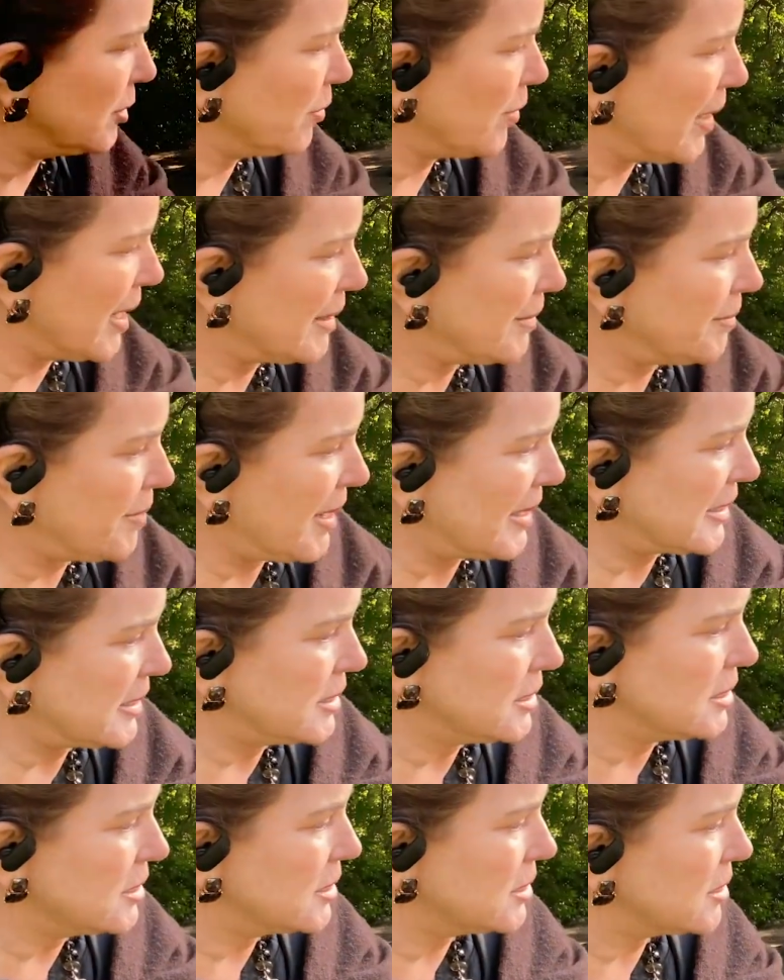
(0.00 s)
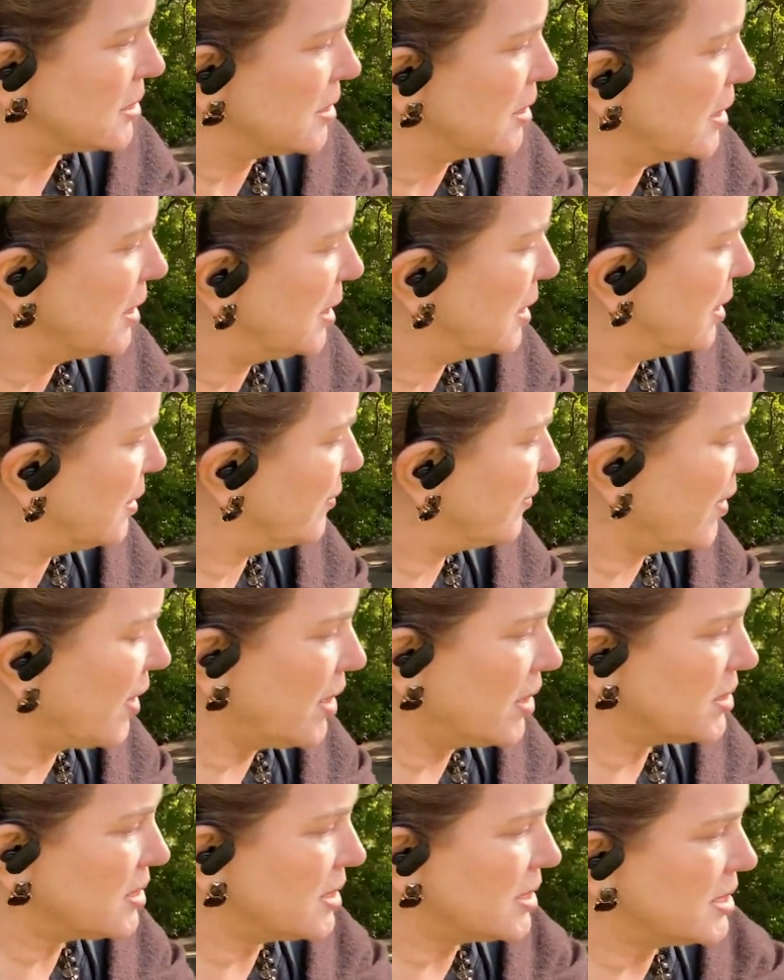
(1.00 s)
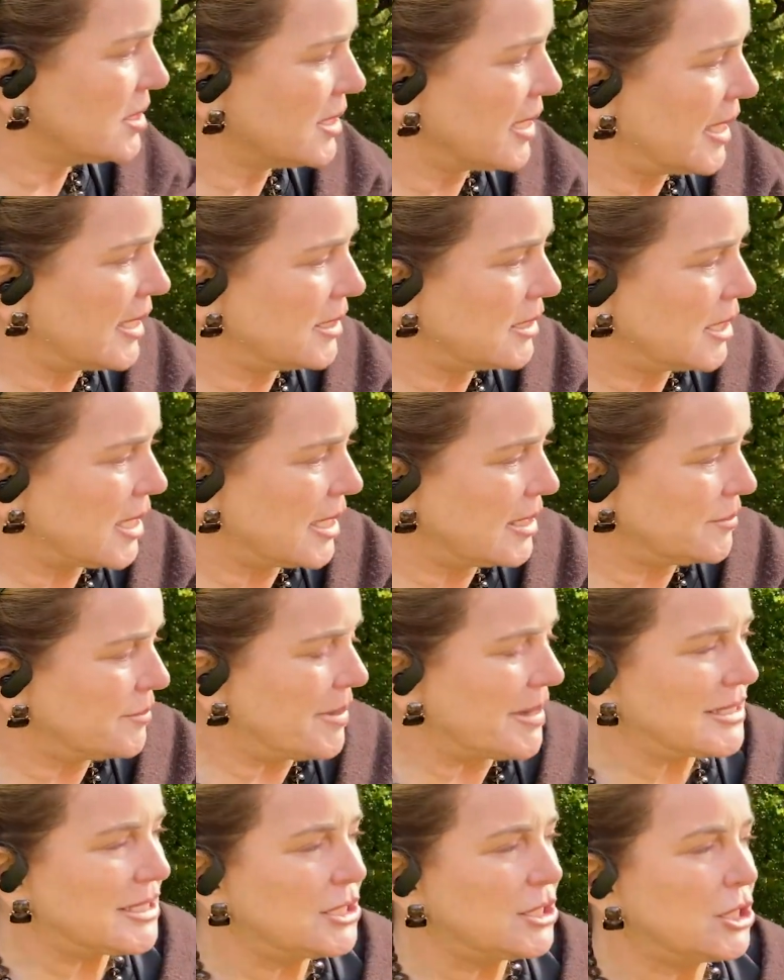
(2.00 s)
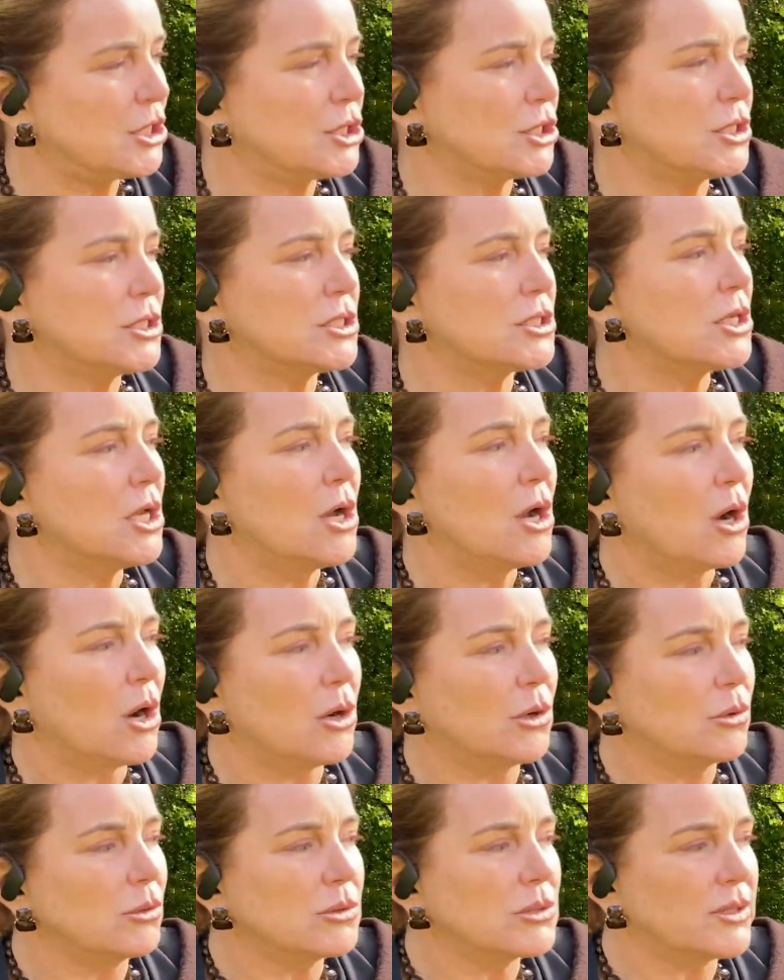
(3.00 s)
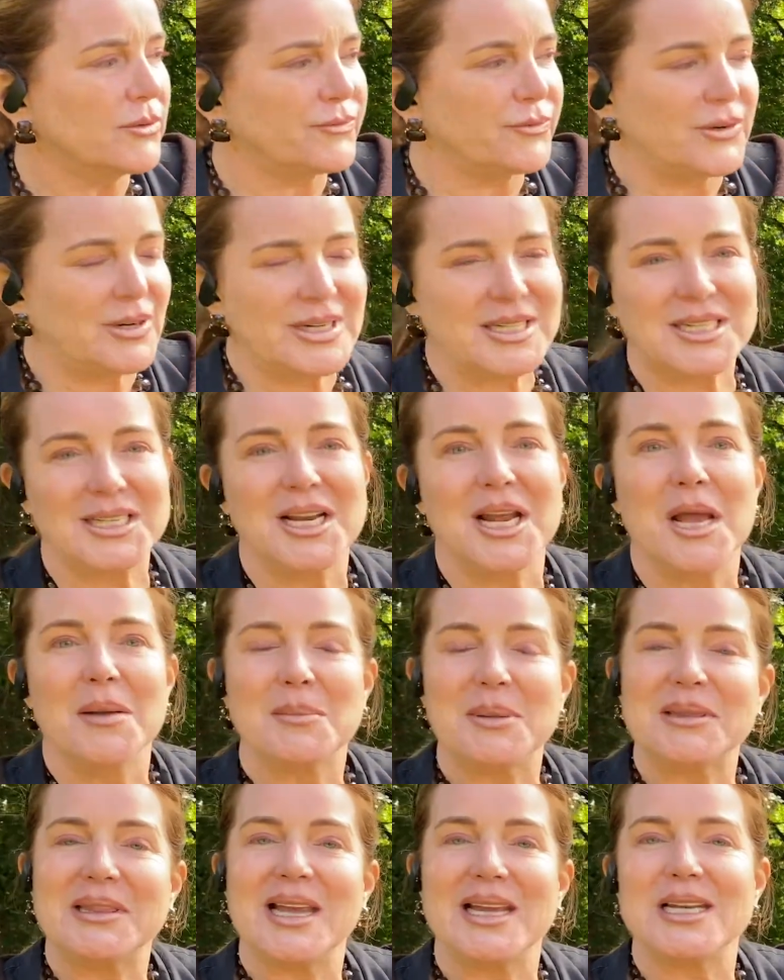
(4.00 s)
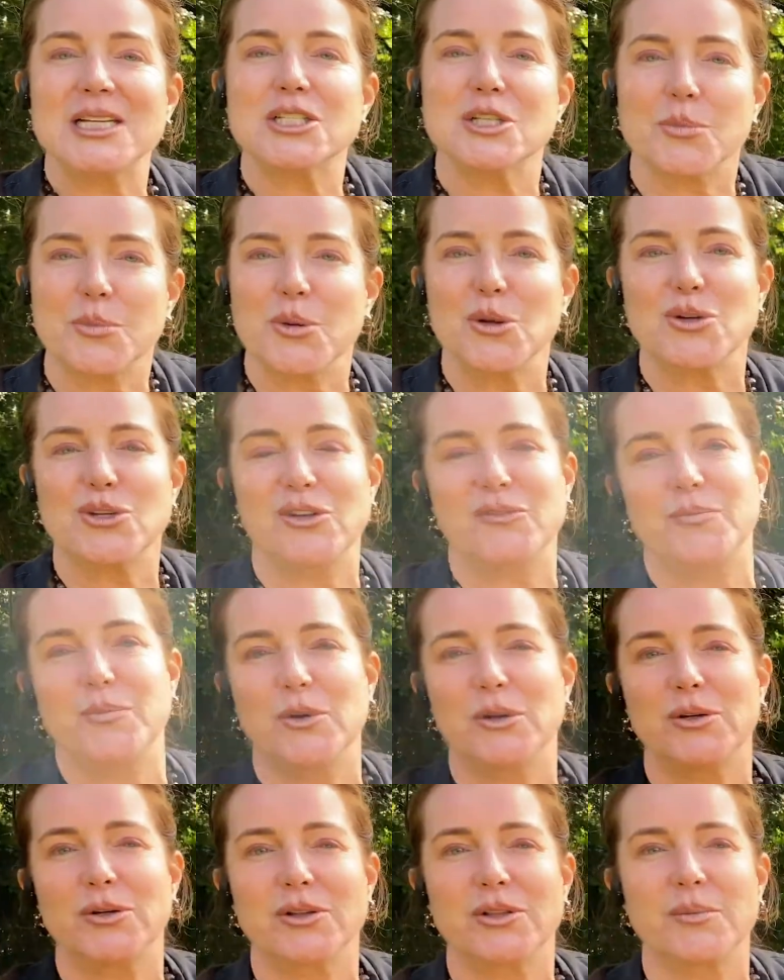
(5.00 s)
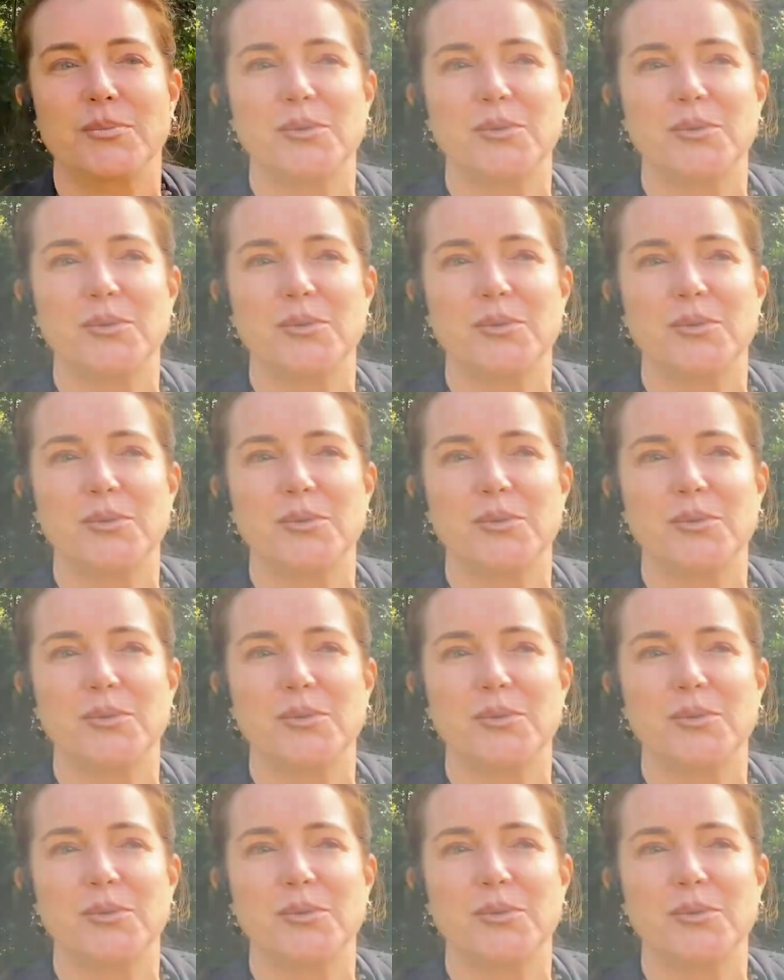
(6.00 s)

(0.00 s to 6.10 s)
and white patterns, vases and butter dishes are all different. But that is the beauty of the